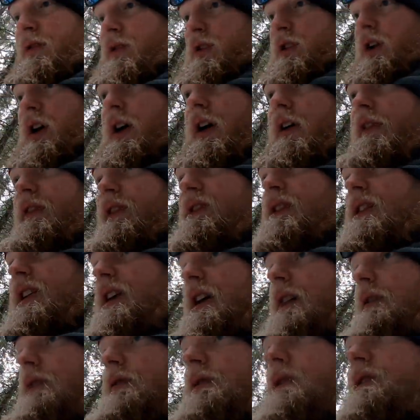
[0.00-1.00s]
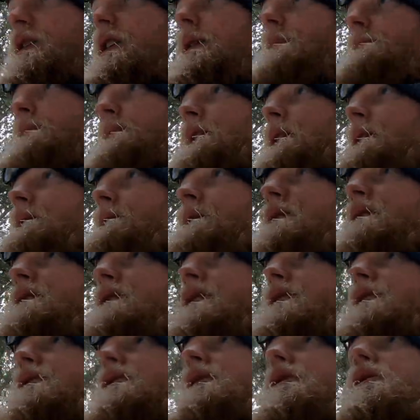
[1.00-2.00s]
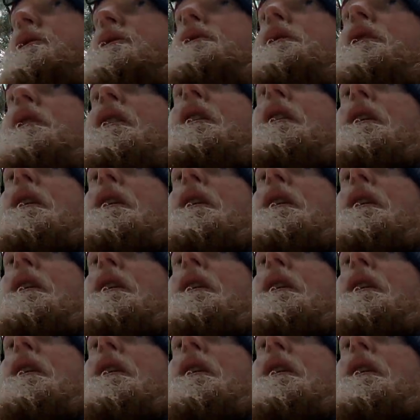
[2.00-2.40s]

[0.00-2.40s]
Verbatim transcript: surface here or something. This is just